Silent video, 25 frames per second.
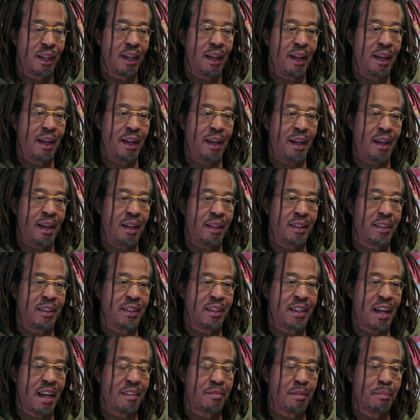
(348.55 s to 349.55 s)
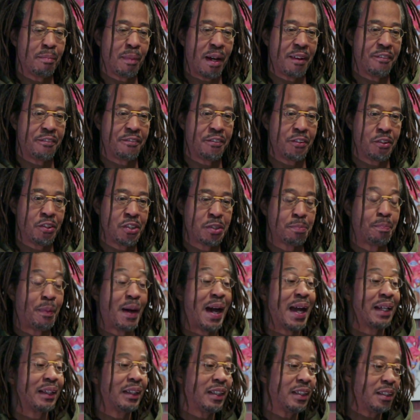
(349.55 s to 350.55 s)
And he gave me my first
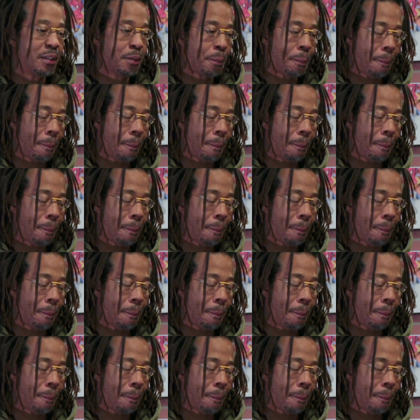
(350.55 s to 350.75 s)
pilot,